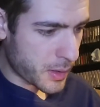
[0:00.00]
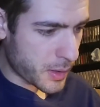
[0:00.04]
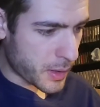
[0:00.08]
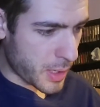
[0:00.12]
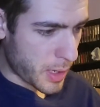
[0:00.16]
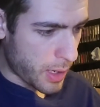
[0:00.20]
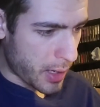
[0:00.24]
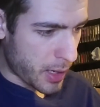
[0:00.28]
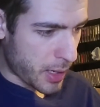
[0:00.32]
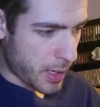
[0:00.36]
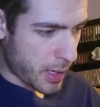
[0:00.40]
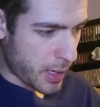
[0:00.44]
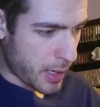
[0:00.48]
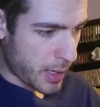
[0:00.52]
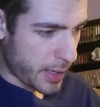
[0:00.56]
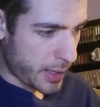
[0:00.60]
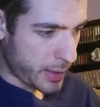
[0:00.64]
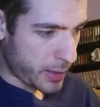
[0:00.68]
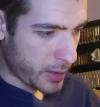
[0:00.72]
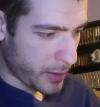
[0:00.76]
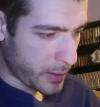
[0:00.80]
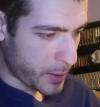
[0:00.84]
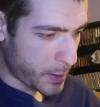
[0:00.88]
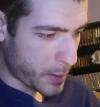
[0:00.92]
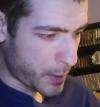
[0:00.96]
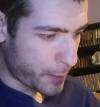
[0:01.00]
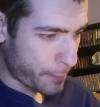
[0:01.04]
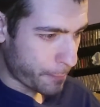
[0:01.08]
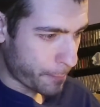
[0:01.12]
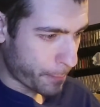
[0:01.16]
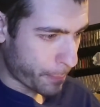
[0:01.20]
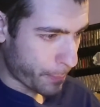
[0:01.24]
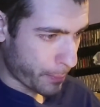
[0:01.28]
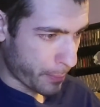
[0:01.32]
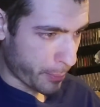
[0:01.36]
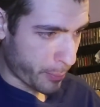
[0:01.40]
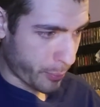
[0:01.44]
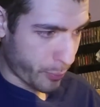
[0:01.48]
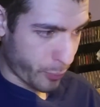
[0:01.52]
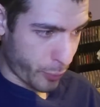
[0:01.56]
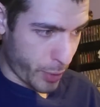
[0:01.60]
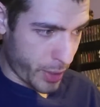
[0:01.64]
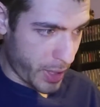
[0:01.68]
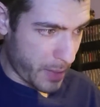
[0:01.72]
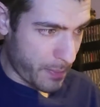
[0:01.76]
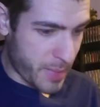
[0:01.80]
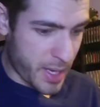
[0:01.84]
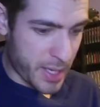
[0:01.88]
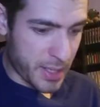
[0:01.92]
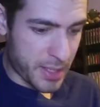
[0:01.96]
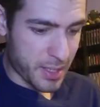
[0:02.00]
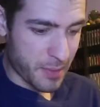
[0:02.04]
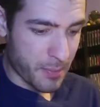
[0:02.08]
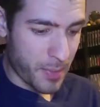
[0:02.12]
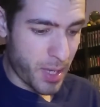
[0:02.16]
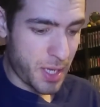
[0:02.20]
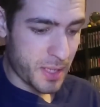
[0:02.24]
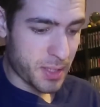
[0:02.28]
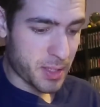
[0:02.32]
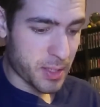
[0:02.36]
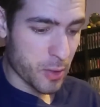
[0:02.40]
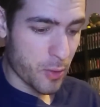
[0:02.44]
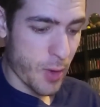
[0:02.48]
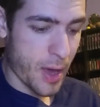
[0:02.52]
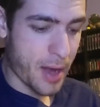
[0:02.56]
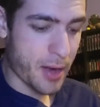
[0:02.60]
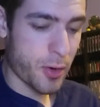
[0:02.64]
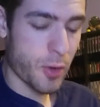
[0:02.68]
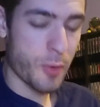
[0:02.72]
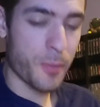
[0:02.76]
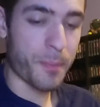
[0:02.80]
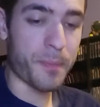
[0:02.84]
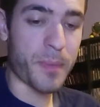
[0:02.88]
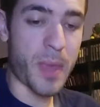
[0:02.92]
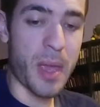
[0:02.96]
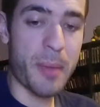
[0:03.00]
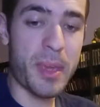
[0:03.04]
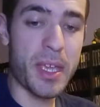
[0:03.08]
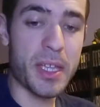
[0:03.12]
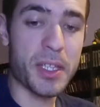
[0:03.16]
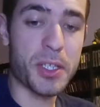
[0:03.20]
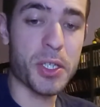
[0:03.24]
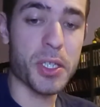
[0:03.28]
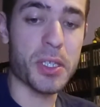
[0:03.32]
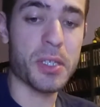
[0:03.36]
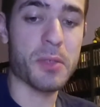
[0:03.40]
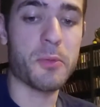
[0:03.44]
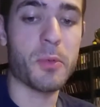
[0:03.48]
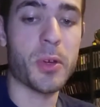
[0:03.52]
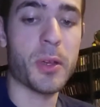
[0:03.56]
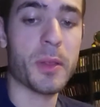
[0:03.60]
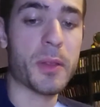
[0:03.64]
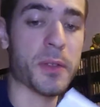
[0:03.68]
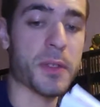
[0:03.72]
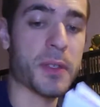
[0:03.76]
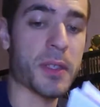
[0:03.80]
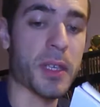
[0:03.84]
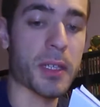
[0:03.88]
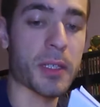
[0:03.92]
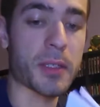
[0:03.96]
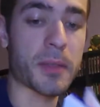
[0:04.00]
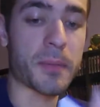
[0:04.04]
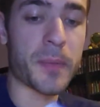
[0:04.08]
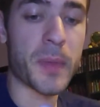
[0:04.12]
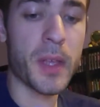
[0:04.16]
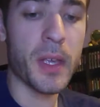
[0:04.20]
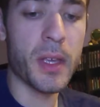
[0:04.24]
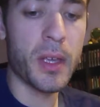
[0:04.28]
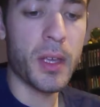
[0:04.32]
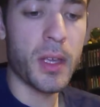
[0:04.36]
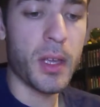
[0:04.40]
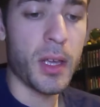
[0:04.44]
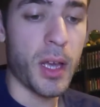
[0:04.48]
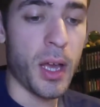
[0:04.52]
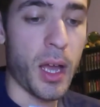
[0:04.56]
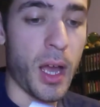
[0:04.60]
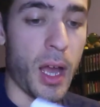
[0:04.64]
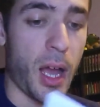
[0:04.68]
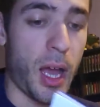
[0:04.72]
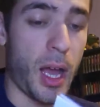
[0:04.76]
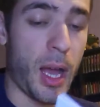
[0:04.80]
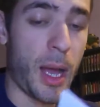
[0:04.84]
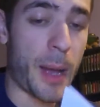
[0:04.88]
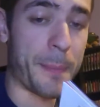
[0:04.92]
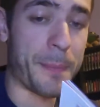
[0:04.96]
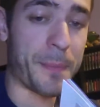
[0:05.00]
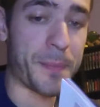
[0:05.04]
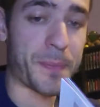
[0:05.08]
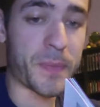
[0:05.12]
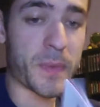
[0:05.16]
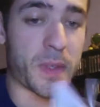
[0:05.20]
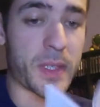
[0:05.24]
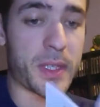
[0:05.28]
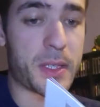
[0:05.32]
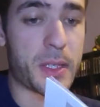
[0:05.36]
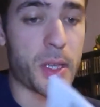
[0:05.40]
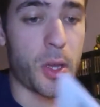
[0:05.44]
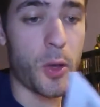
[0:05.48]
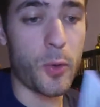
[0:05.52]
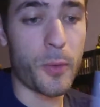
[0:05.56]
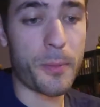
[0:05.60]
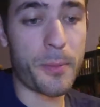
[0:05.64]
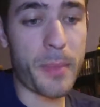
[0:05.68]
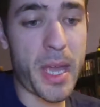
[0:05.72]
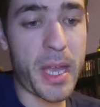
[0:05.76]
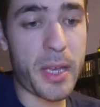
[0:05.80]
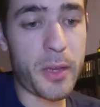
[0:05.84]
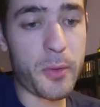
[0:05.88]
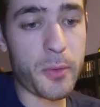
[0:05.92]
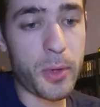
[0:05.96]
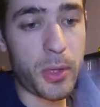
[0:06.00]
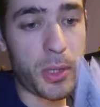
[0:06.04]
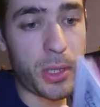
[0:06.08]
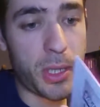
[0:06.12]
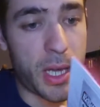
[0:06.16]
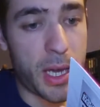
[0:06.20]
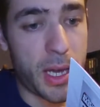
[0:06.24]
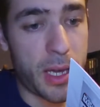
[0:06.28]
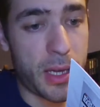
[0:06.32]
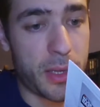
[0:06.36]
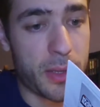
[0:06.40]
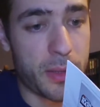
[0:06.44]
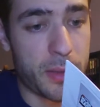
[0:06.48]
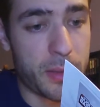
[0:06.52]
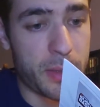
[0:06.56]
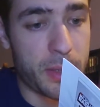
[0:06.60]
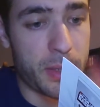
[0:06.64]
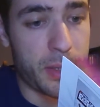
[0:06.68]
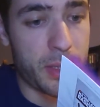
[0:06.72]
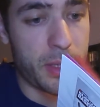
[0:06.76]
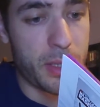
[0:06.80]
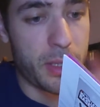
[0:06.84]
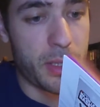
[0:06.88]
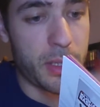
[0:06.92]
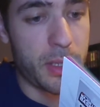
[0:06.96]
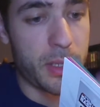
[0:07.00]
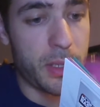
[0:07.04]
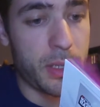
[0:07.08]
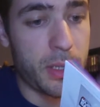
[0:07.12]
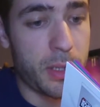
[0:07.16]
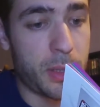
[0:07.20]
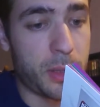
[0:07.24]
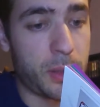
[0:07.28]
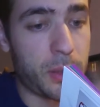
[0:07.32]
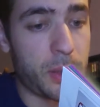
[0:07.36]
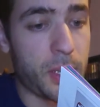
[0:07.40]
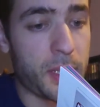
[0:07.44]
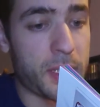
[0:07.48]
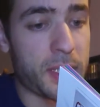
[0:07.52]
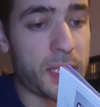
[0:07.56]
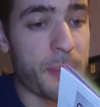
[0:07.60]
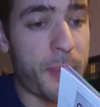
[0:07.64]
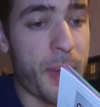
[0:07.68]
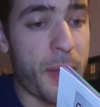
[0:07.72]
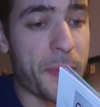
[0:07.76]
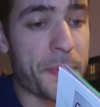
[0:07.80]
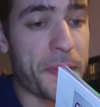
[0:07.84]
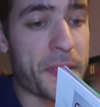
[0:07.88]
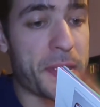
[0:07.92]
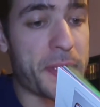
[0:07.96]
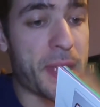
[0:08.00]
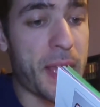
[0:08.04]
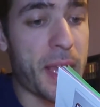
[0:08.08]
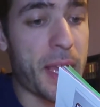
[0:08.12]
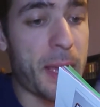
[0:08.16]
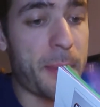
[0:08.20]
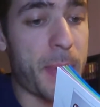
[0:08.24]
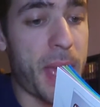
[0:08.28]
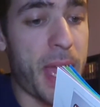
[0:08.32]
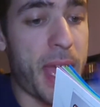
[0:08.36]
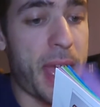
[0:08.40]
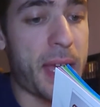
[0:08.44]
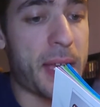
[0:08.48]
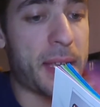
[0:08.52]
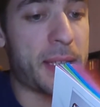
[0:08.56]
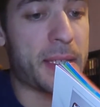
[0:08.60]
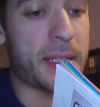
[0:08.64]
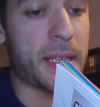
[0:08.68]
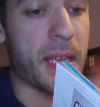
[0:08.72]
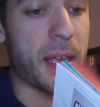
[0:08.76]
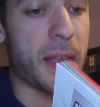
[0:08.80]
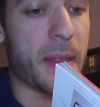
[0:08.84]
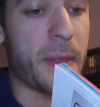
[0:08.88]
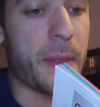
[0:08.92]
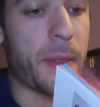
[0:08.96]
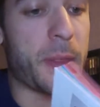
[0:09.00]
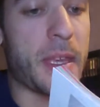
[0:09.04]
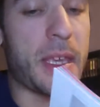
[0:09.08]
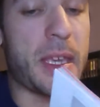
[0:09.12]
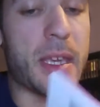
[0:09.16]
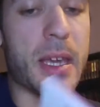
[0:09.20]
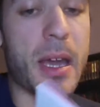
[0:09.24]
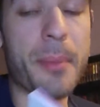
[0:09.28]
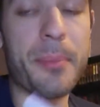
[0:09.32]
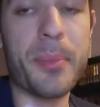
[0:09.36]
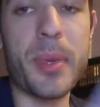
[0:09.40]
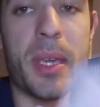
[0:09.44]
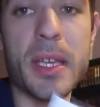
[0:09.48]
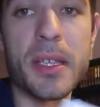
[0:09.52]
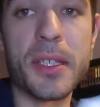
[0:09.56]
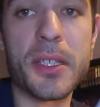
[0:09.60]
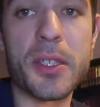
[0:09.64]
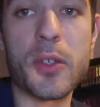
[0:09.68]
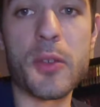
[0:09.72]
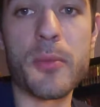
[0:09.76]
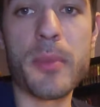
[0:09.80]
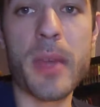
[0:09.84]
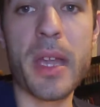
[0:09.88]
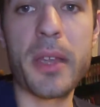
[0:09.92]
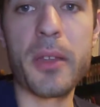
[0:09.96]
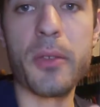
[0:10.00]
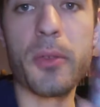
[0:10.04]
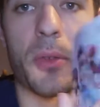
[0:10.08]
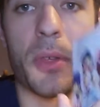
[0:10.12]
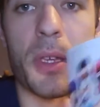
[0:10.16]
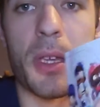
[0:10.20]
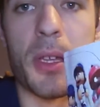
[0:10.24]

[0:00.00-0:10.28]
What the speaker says: It looks pretty mint to me, so I don't know. Maybe it's just one of those things. So manual looks about the same as the PS2 manual.